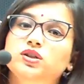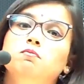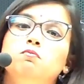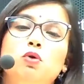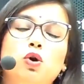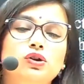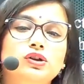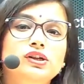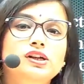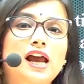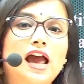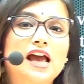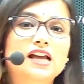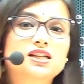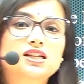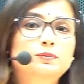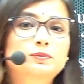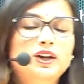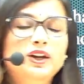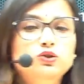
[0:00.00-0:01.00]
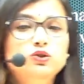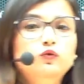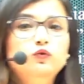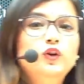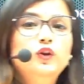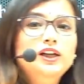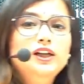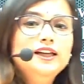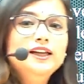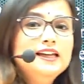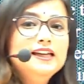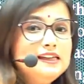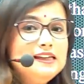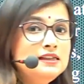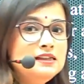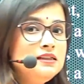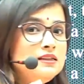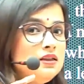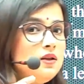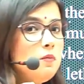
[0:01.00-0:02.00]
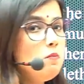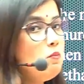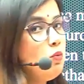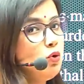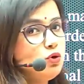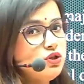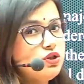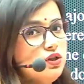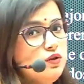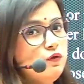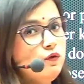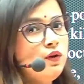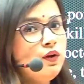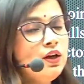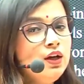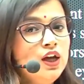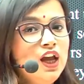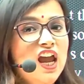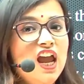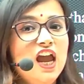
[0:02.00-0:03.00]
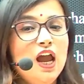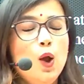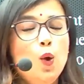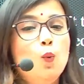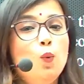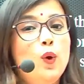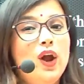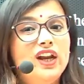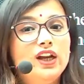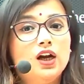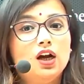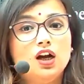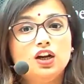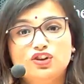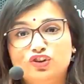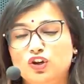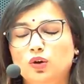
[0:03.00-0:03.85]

important aspect of killing is motive. When a